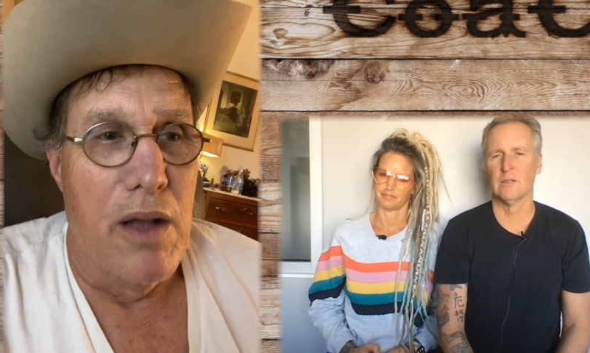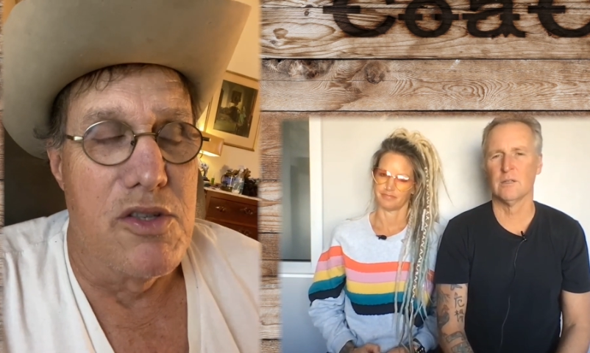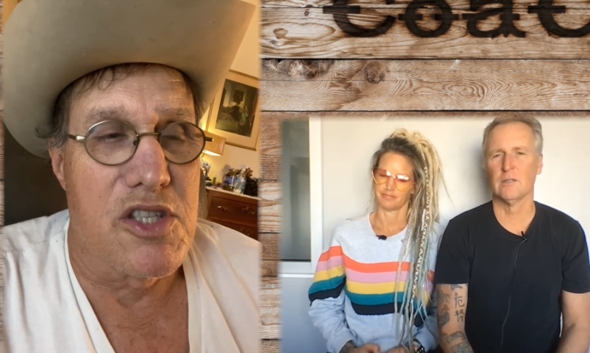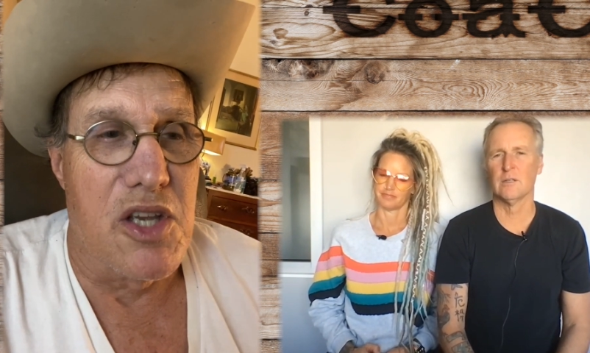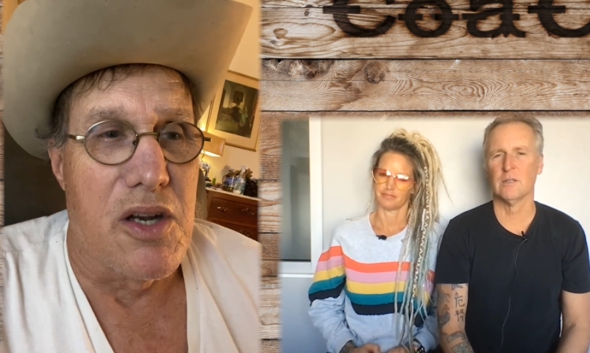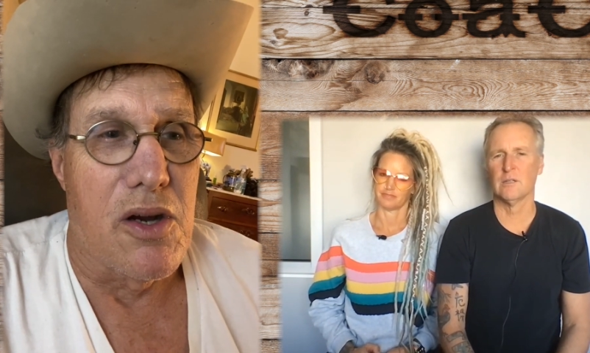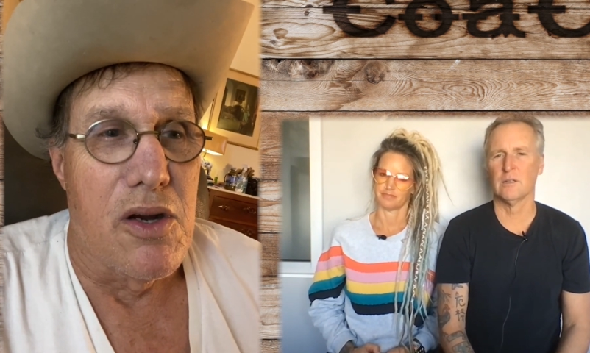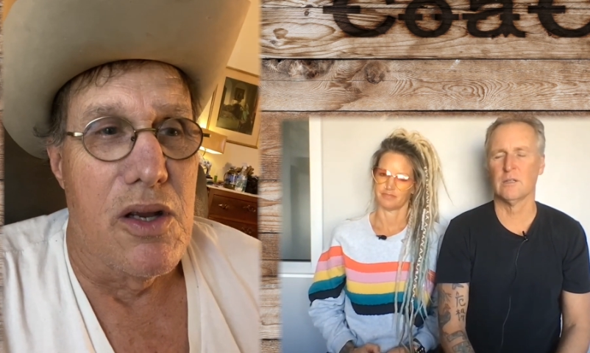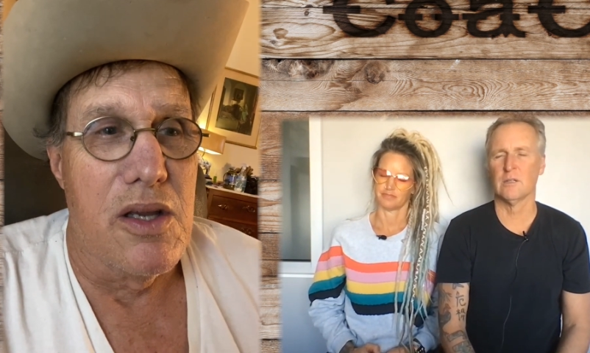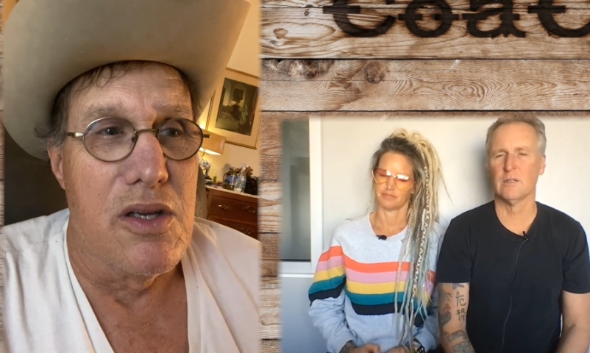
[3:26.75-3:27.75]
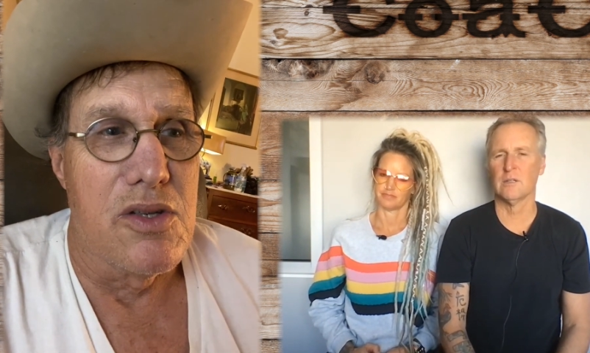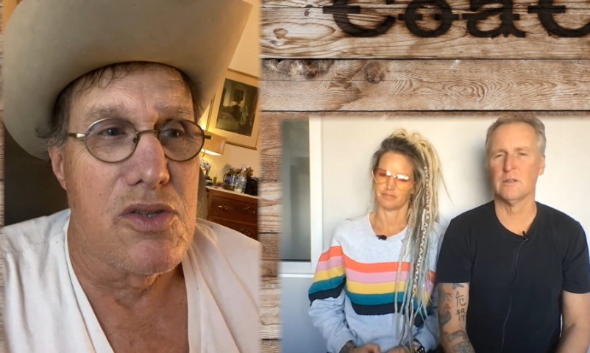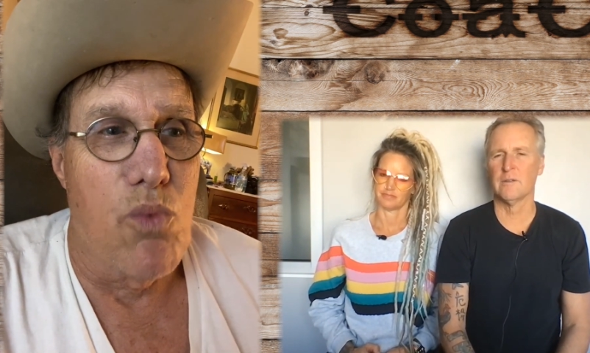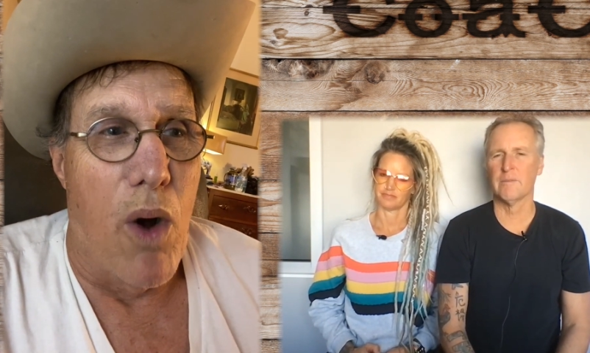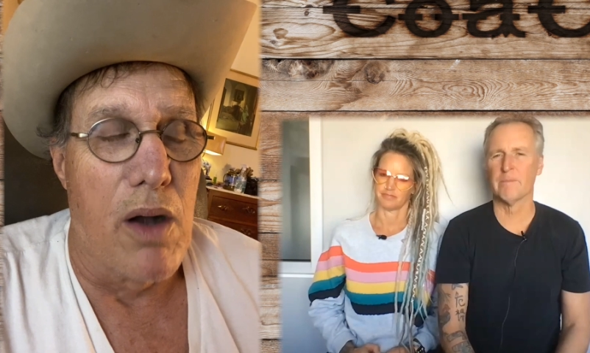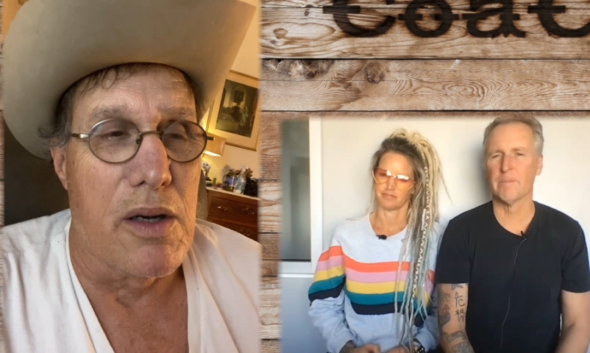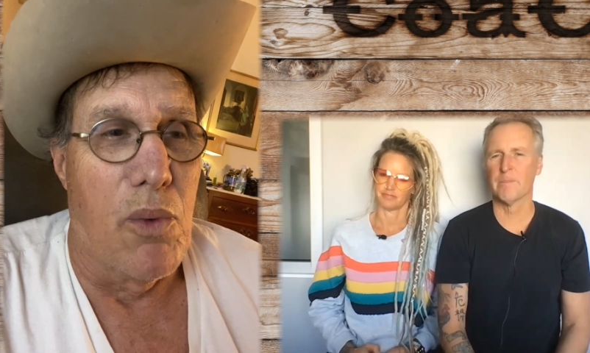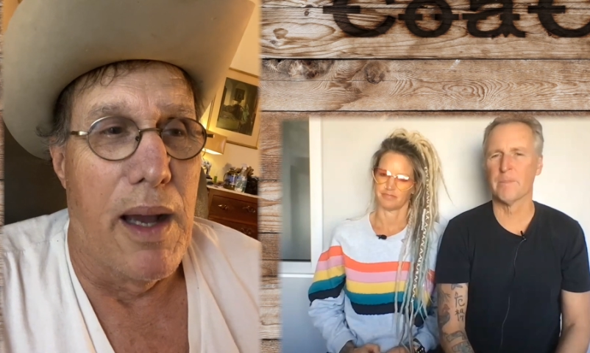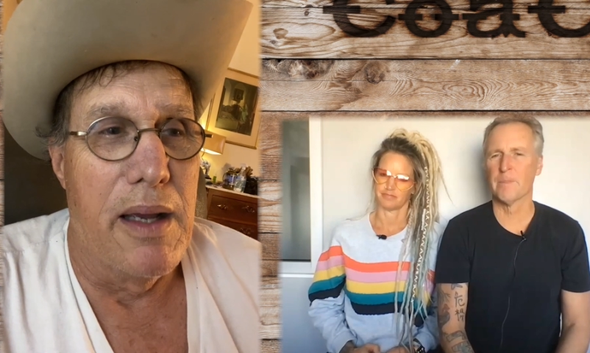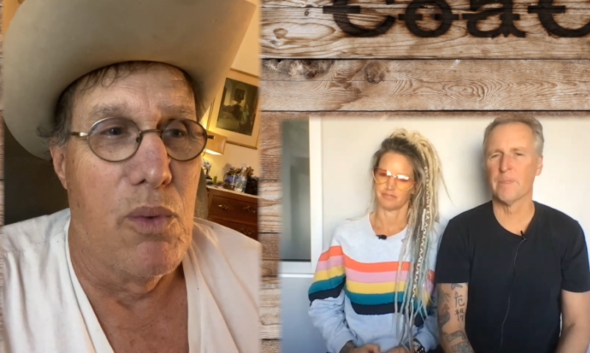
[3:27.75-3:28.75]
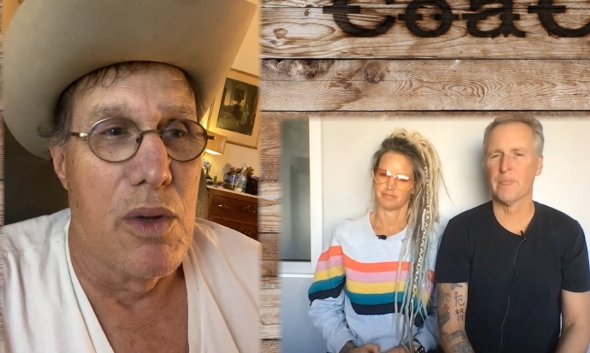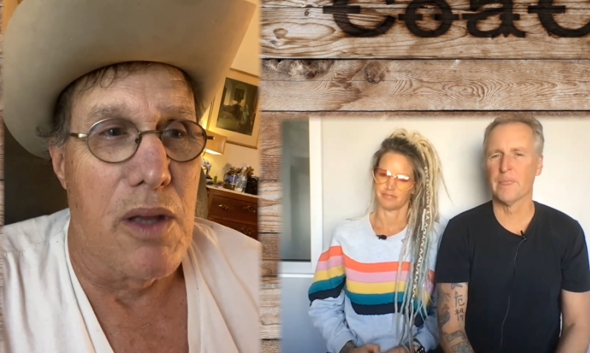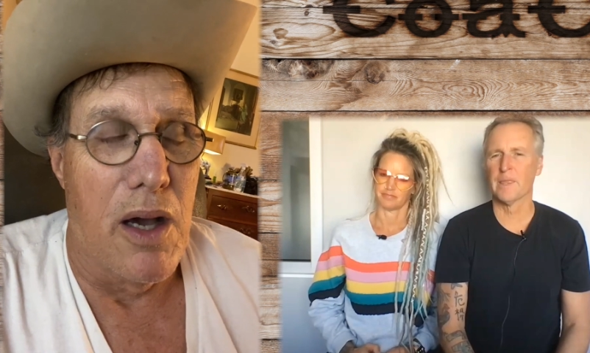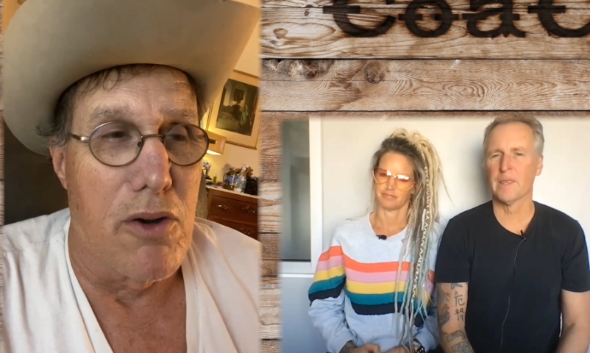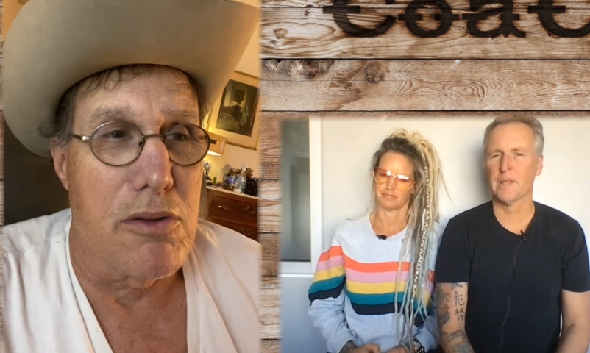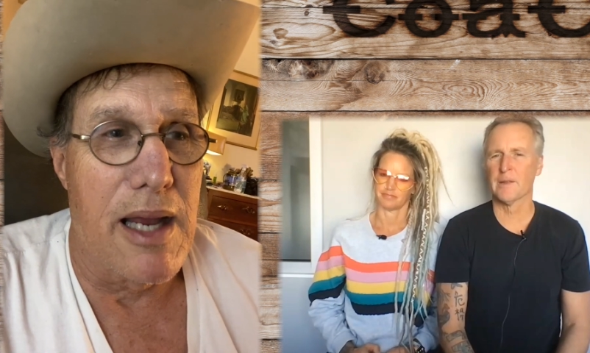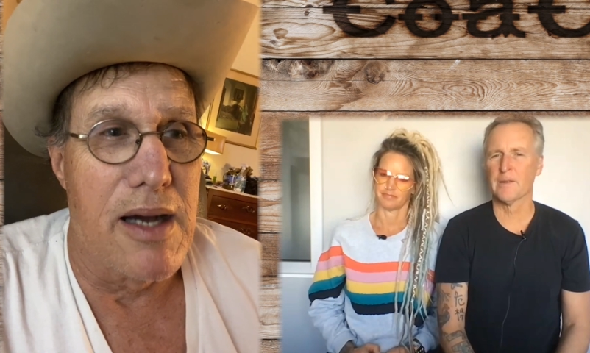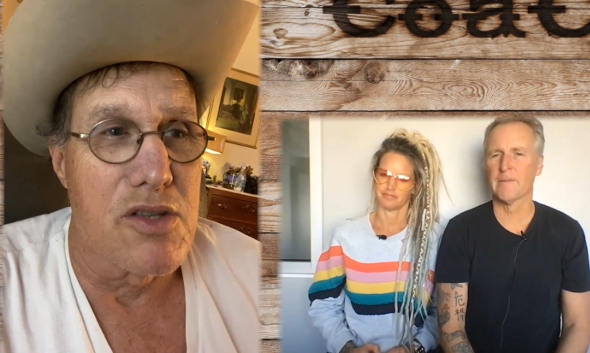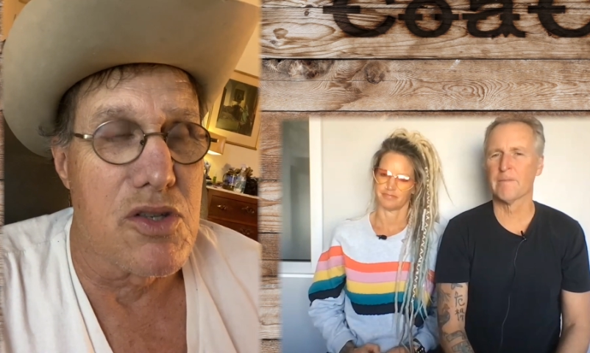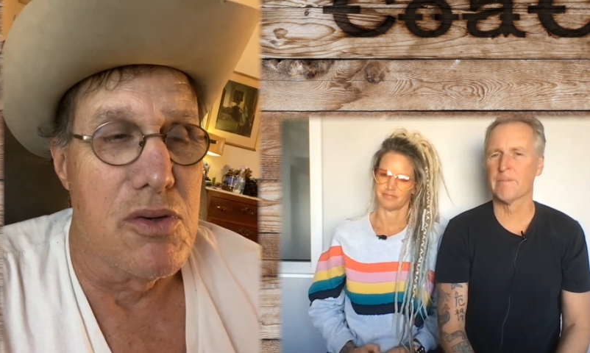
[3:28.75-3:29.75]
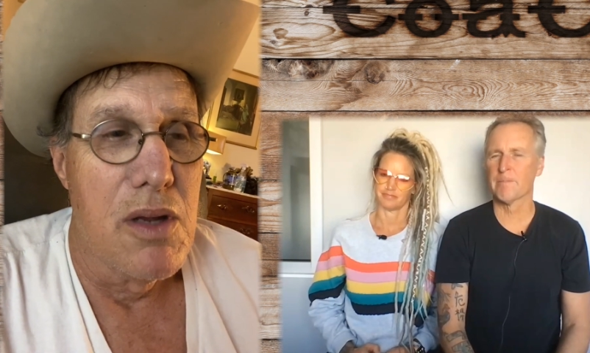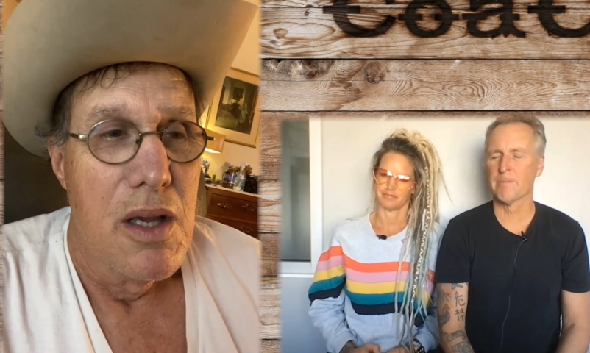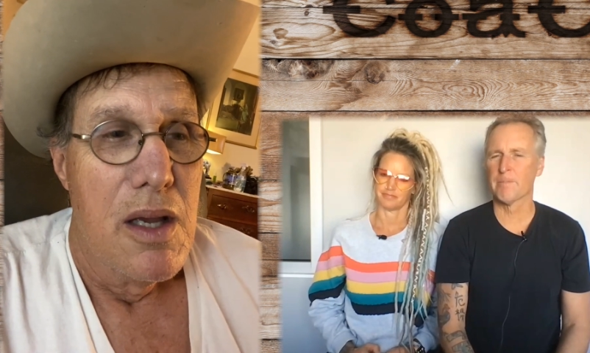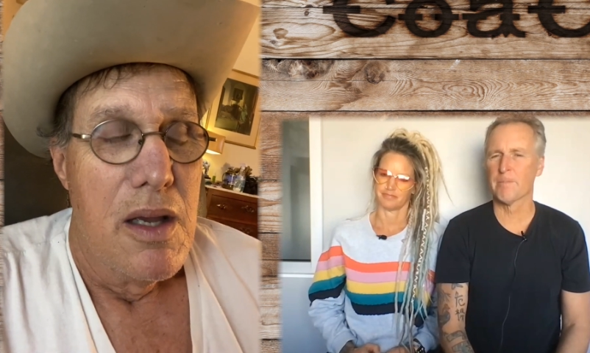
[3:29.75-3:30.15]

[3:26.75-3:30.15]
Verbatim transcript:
Speaker 1: one center is walking away with a hundred thousand